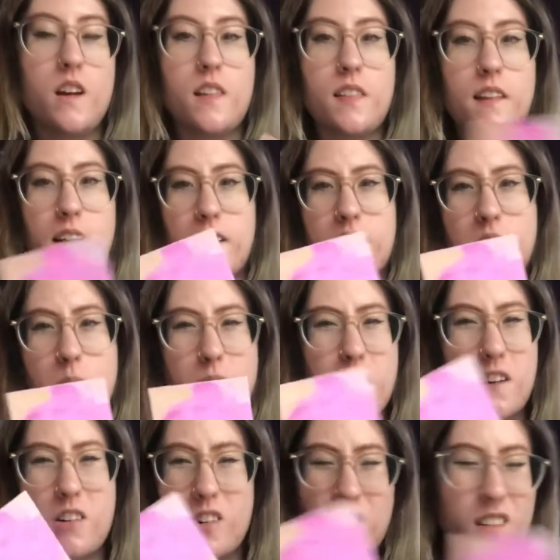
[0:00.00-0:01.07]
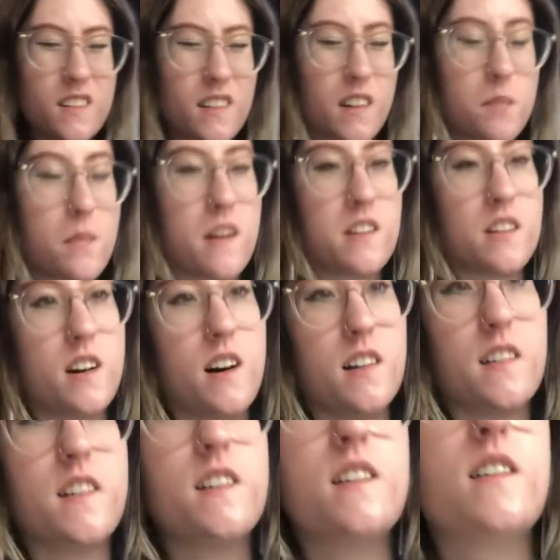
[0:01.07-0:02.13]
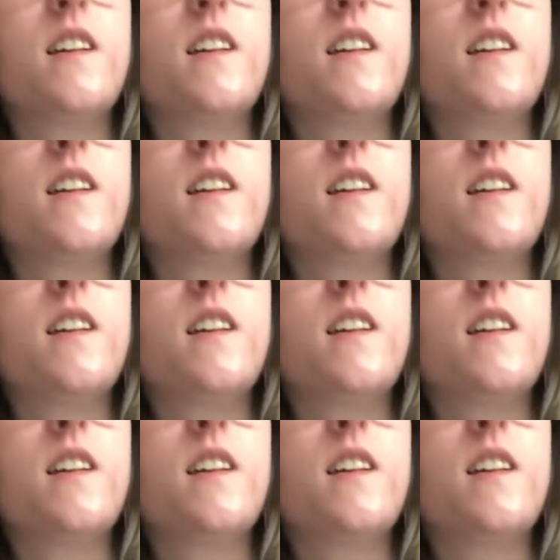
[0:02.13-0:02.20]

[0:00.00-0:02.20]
like something on it, like a mandala.